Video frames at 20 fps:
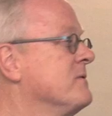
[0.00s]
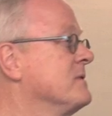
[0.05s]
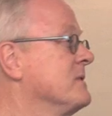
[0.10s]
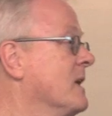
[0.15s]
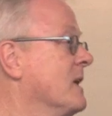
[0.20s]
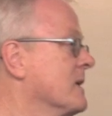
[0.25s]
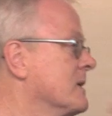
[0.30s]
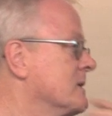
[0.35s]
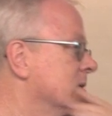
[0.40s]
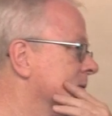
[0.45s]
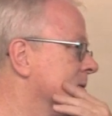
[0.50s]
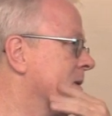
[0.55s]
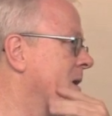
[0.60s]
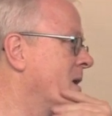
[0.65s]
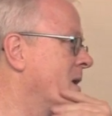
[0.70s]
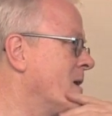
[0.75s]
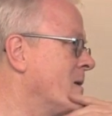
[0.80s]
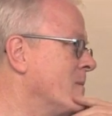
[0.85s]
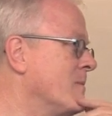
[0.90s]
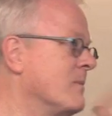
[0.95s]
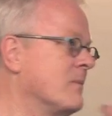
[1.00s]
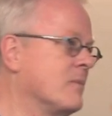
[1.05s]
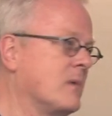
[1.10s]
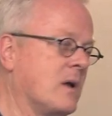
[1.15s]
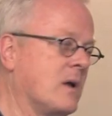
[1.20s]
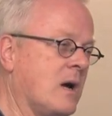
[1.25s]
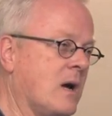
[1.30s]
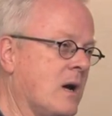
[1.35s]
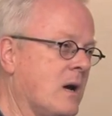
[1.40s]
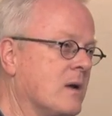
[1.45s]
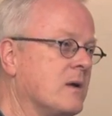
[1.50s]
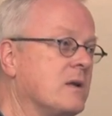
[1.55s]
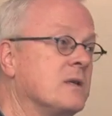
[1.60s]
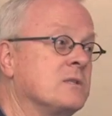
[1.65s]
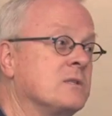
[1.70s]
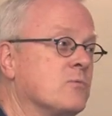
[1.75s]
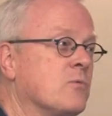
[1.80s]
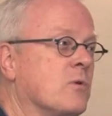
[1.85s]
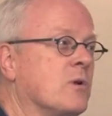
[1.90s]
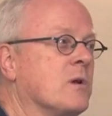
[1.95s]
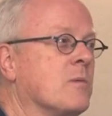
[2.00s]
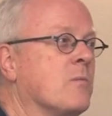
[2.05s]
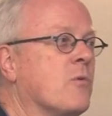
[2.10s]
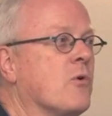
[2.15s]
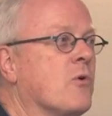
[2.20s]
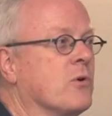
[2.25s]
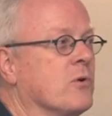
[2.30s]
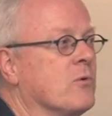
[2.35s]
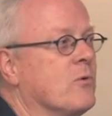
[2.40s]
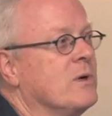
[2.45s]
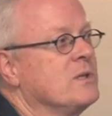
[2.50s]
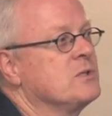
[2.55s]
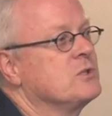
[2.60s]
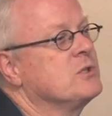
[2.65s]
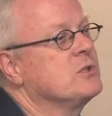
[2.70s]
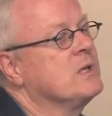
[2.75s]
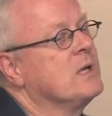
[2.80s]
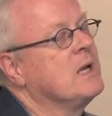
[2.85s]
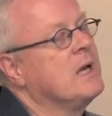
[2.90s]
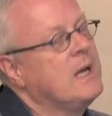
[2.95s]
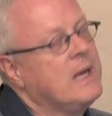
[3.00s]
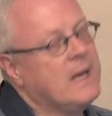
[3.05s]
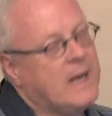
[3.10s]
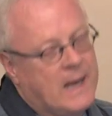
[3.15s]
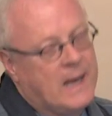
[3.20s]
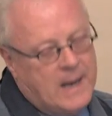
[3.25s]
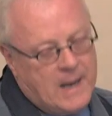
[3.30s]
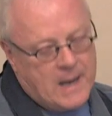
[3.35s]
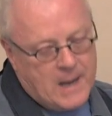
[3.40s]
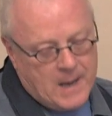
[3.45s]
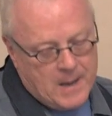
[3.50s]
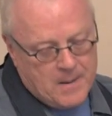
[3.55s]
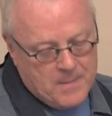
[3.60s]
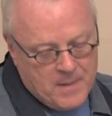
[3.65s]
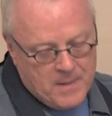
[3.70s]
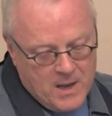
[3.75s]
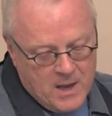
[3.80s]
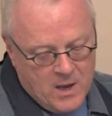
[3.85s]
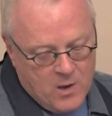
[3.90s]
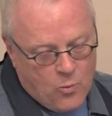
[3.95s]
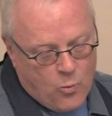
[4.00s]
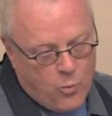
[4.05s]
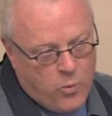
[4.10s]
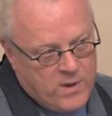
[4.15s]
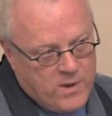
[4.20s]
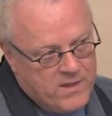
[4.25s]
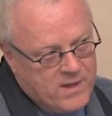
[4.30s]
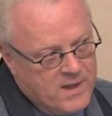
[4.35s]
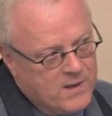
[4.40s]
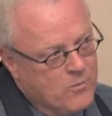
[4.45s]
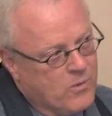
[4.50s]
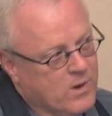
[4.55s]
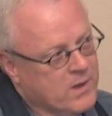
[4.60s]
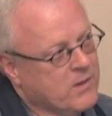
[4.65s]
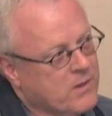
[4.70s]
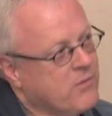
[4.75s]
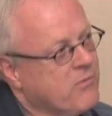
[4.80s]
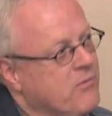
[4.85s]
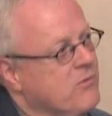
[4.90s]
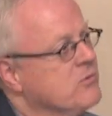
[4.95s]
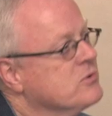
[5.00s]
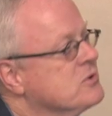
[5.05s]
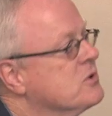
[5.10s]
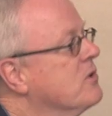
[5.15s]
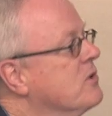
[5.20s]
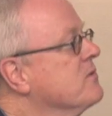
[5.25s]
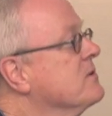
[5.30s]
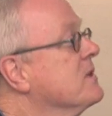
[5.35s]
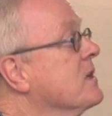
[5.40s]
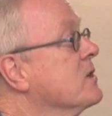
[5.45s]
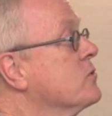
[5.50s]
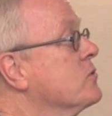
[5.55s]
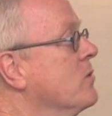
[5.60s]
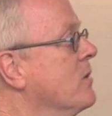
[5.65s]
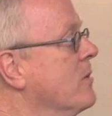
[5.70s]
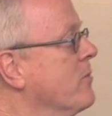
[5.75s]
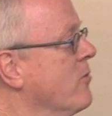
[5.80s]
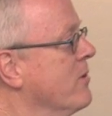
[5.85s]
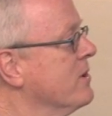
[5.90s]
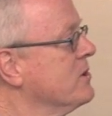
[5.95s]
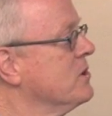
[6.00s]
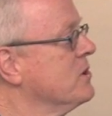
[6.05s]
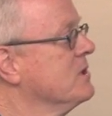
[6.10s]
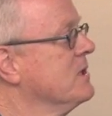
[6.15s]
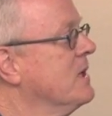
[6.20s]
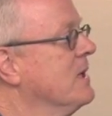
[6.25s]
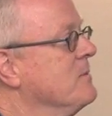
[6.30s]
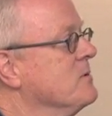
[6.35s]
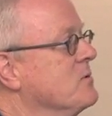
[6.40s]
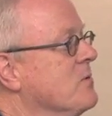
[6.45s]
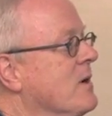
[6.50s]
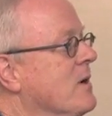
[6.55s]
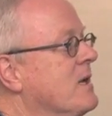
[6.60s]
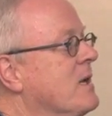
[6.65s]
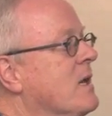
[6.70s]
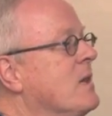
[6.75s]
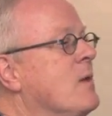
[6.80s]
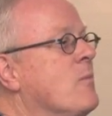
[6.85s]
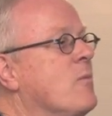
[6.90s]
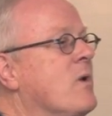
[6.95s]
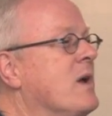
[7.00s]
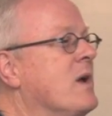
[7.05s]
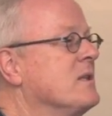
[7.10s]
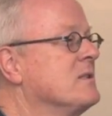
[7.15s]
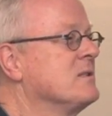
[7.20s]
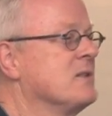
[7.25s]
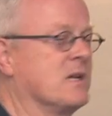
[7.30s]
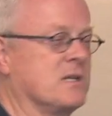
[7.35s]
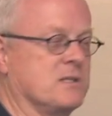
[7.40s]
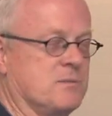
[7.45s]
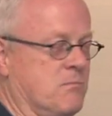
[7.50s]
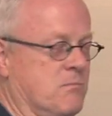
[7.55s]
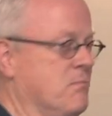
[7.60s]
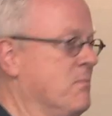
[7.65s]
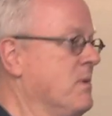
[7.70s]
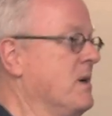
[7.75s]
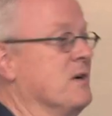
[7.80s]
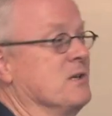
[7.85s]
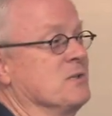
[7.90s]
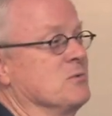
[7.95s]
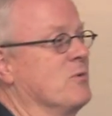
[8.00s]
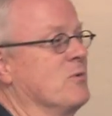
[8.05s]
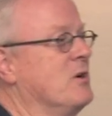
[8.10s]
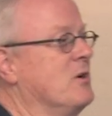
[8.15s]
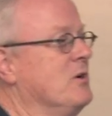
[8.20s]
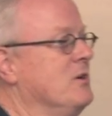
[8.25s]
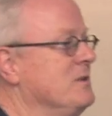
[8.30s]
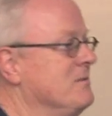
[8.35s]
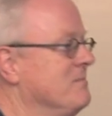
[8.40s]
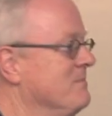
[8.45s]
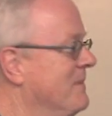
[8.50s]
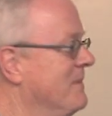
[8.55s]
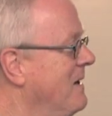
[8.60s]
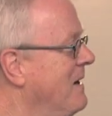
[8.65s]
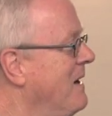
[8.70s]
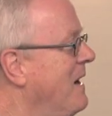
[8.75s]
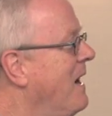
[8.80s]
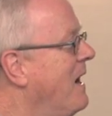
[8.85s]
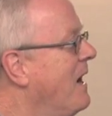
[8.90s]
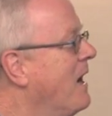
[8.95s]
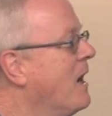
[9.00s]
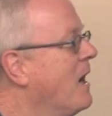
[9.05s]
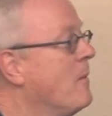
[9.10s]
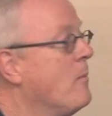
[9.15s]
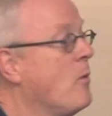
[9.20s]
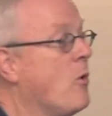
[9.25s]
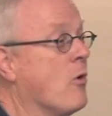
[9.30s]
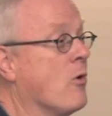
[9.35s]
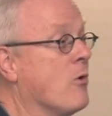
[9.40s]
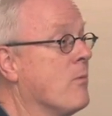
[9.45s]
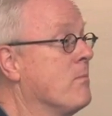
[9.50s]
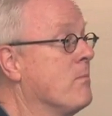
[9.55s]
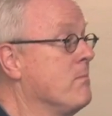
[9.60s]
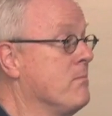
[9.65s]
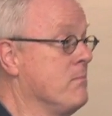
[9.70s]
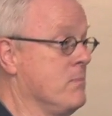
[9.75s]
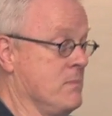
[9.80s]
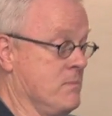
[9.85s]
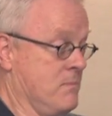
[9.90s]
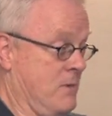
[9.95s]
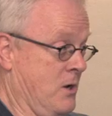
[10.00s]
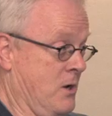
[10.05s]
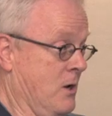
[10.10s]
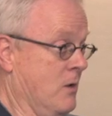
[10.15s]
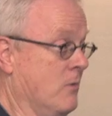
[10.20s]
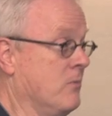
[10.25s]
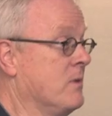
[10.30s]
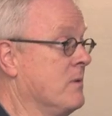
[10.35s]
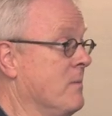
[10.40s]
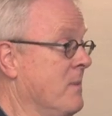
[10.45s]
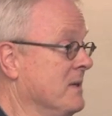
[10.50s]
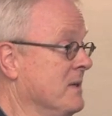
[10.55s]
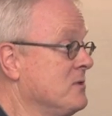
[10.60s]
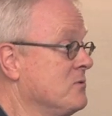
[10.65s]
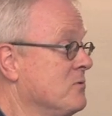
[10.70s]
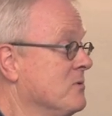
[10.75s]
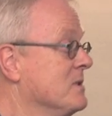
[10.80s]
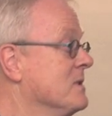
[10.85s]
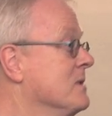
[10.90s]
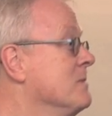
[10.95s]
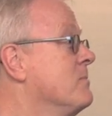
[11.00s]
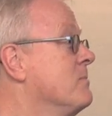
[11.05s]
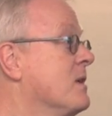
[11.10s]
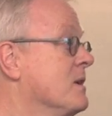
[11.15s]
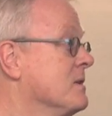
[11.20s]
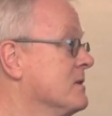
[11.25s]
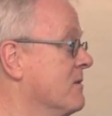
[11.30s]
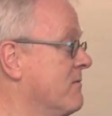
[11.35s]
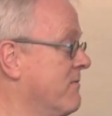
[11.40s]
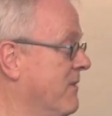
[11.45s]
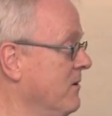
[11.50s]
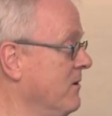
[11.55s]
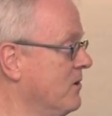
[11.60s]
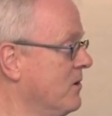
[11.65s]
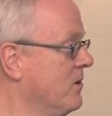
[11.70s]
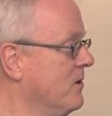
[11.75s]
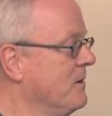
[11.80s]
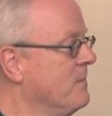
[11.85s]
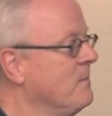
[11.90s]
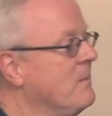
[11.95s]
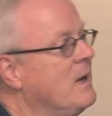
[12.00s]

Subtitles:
sex is a really important question. We then went through sort of sexual liberation times, right? And then we had sex because we could, or the best reason, because it felt good.